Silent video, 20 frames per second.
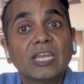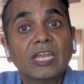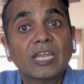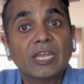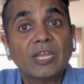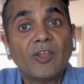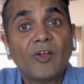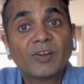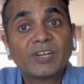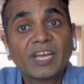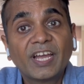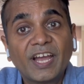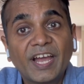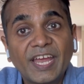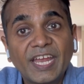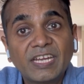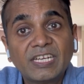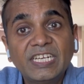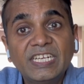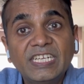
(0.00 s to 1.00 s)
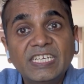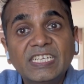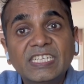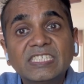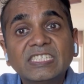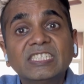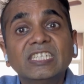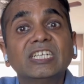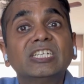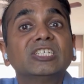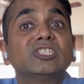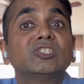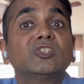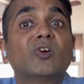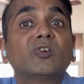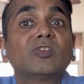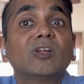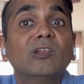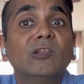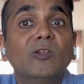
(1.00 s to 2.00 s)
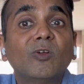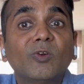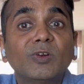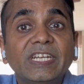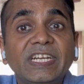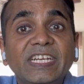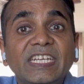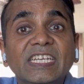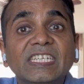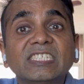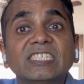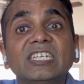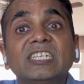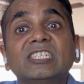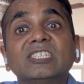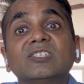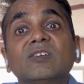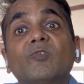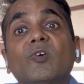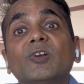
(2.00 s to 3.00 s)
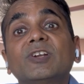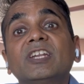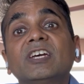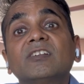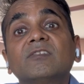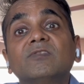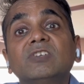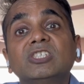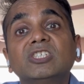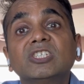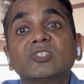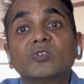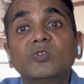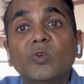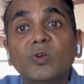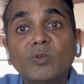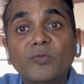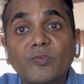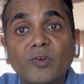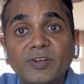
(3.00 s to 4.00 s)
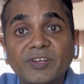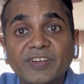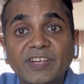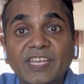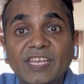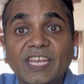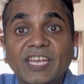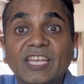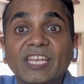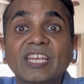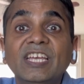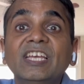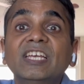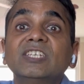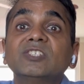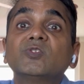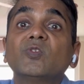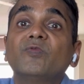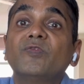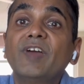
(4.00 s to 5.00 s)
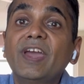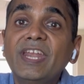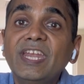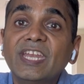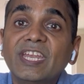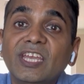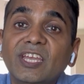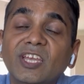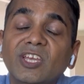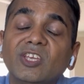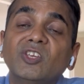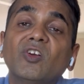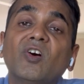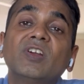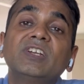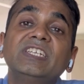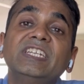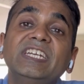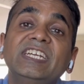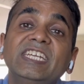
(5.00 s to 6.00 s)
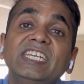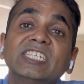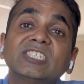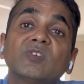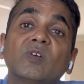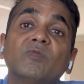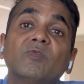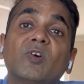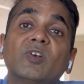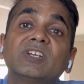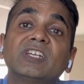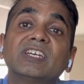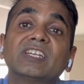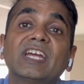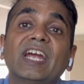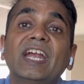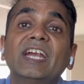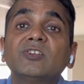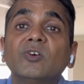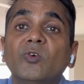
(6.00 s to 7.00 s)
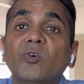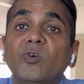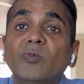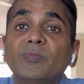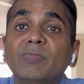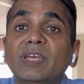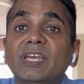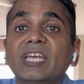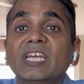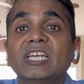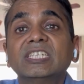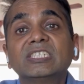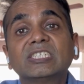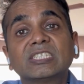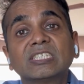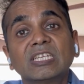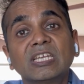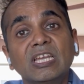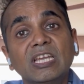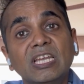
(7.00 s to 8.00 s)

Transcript: not a high TDS, it is not a low TDS, it is a water which is good for drinking. So when your TDS of water at home is